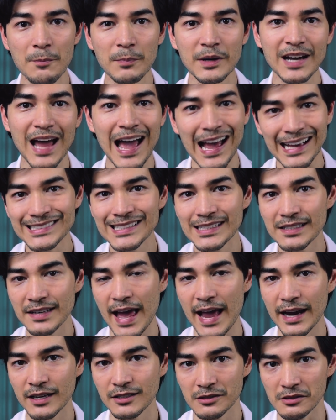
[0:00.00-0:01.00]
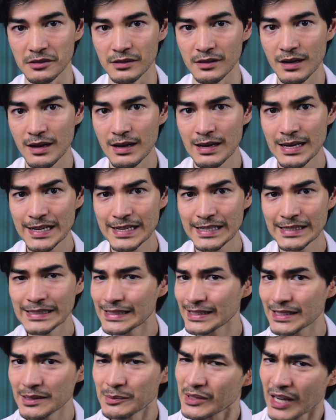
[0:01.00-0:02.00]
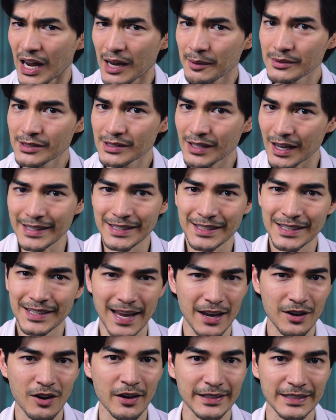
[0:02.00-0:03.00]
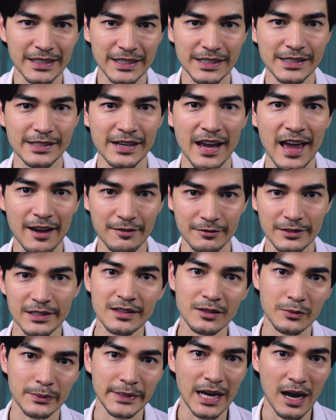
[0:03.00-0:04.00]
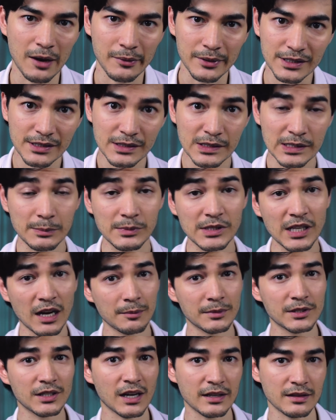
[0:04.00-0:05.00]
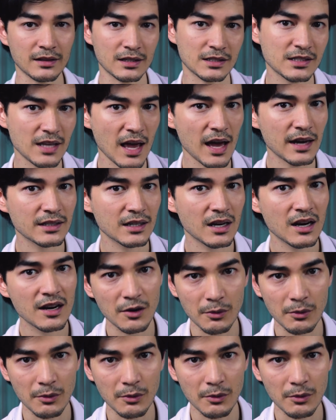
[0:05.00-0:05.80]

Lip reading: But as an actor, sometimes I cannot eat every 3 hours. Sometimes I'm in the set,